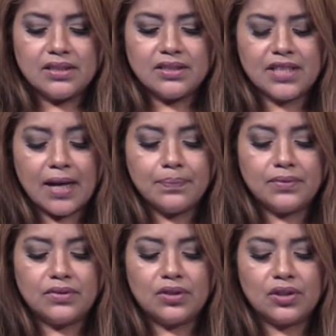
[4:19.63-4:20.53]

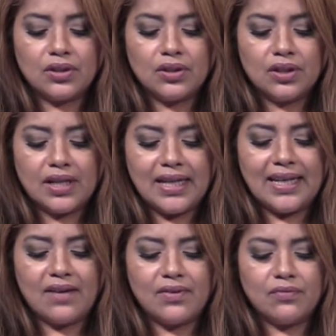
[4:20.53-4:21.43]
Chapter
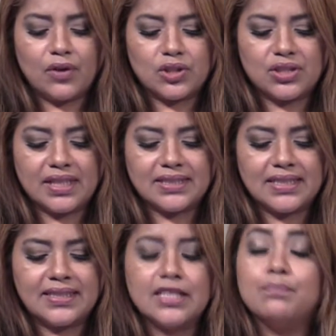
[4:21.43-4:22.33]
11, verse 6, it
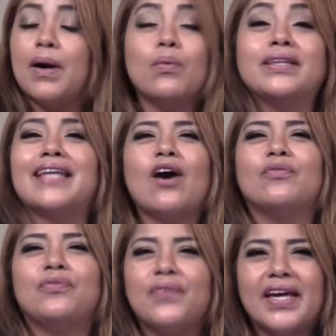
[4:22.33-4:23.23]
says, but without
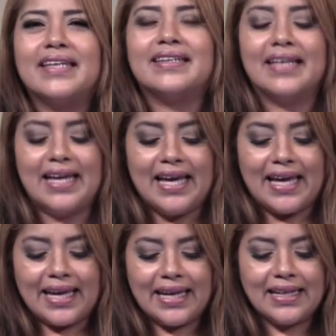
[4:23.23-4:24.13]
faith,
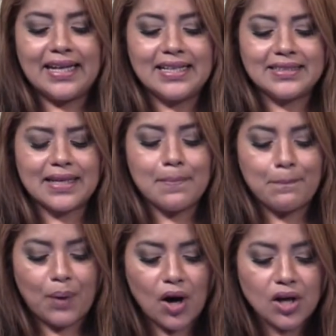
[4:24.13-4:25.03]
it is
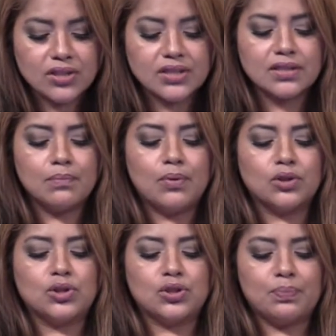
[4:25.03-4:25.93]
impossible
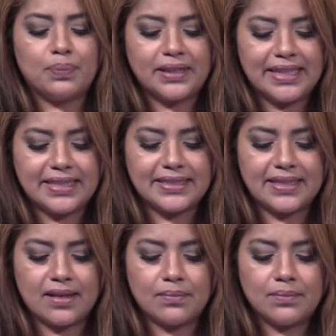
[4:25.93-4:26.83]
to please
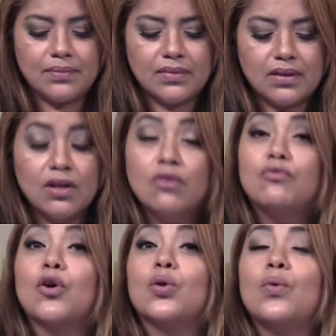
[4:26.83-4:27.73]
Him.
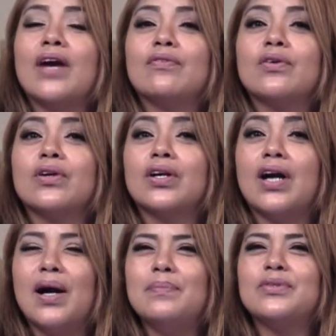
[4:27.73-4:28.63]
For whoever
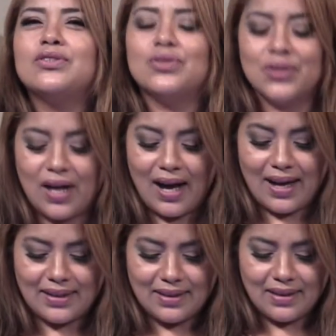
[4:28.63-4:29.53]
comes to
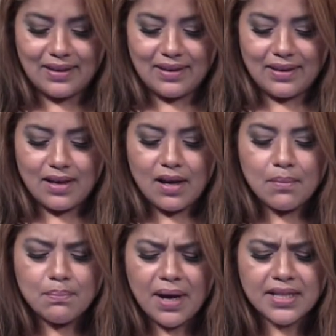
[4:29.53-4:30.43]
God
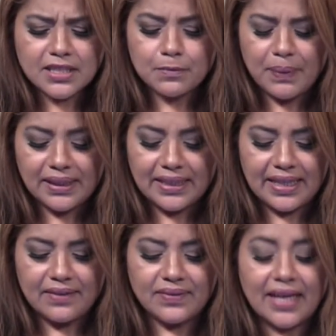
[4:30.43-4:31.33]
must
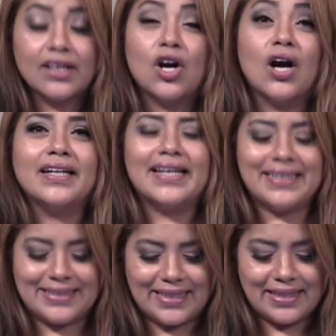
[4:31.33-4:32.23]
believe that God
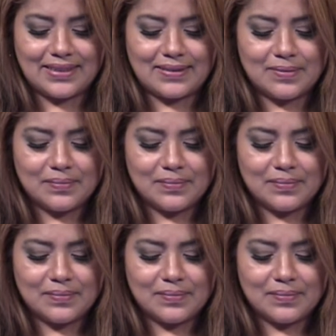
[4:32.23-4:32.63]
exists